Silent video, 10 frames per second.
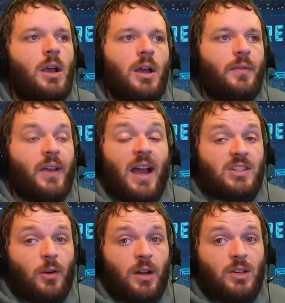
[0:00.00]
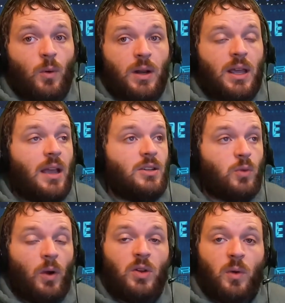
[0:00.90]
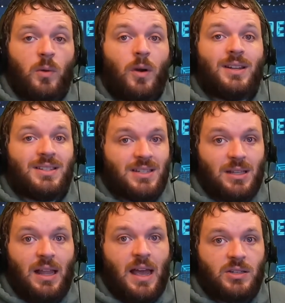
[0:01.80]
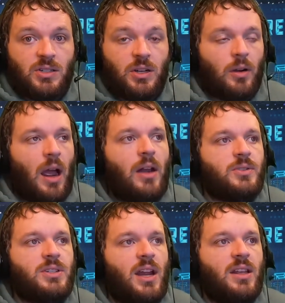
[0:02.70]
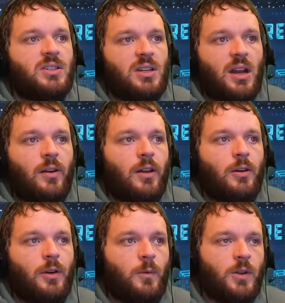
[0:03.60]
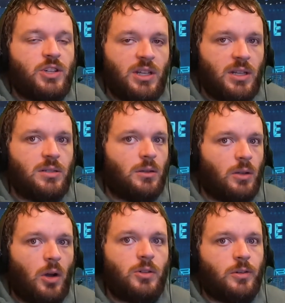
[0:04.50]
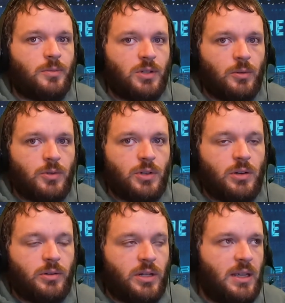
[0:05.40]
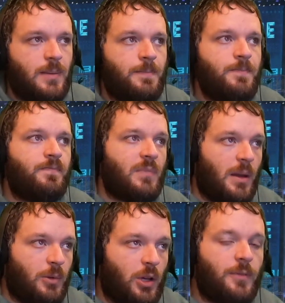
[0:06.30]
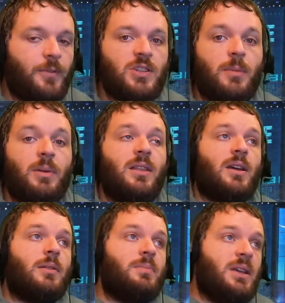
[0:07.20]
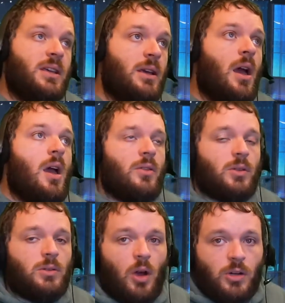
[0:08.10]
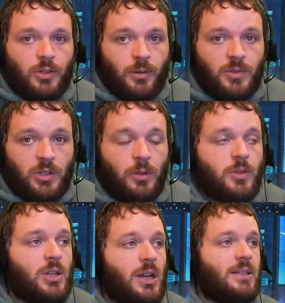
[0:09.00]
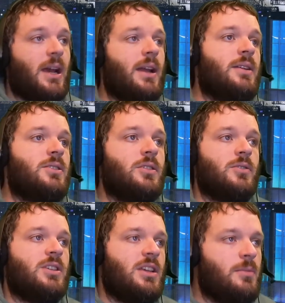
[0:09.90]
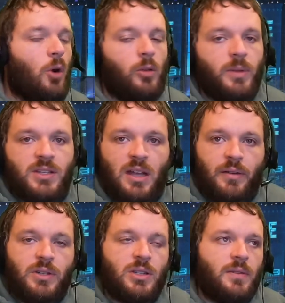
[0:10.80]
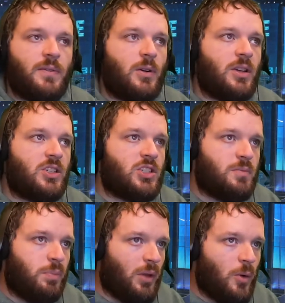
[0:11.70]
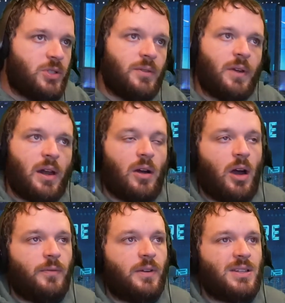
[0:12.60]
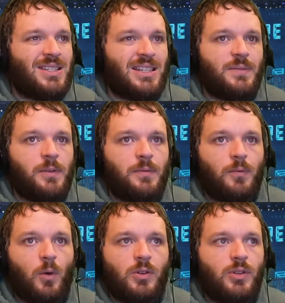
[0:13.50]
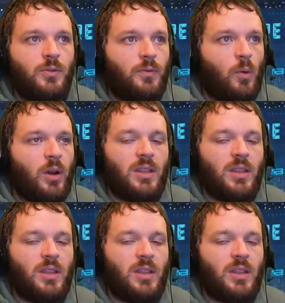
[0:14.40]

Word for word: The guy's already 28, and 2021 is his last year. I don't see any scenario in which he is the long term solution to your team. I'm looking for somebody that can be the long term solution at tight end to your team. Ole Miss, obviously, a very explosive kind of offense. Six foot four, 240.